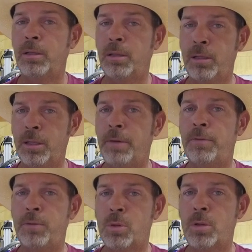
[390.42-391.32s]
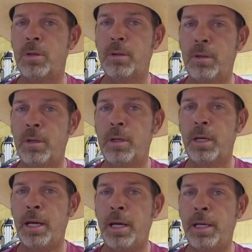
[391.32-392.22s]
looking for
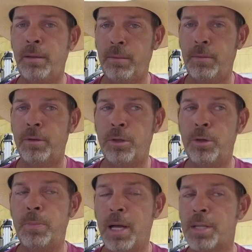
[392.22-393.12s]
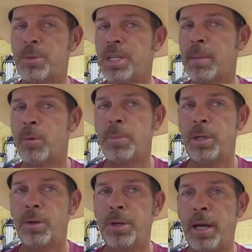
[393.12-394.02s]
a new plasma table
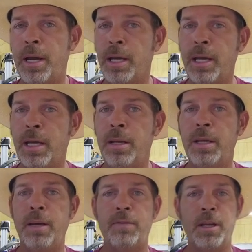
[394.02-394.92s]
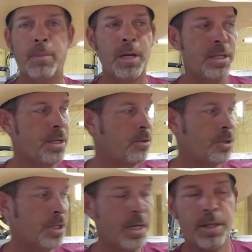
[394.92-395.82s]
build. And again, if anybody's
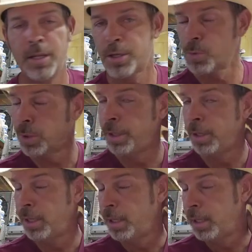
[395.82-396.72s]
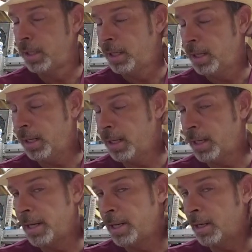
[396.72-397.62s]
interested in this one,
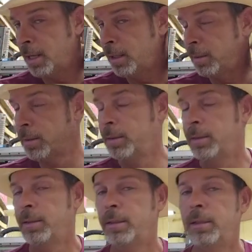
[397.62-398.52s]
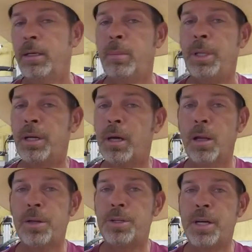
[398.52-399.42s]
I'm in the
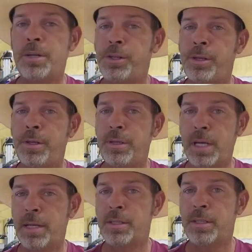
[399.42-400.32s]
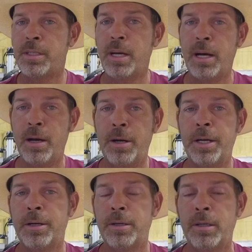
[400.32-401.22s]
College Station, Texas
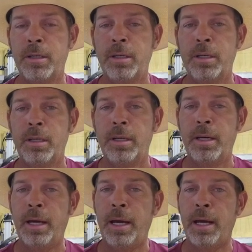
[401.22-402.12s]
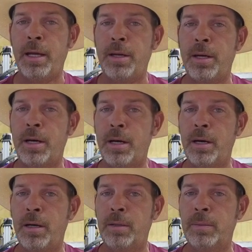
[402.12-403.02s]
area, and
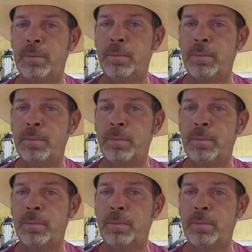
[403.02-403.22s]
I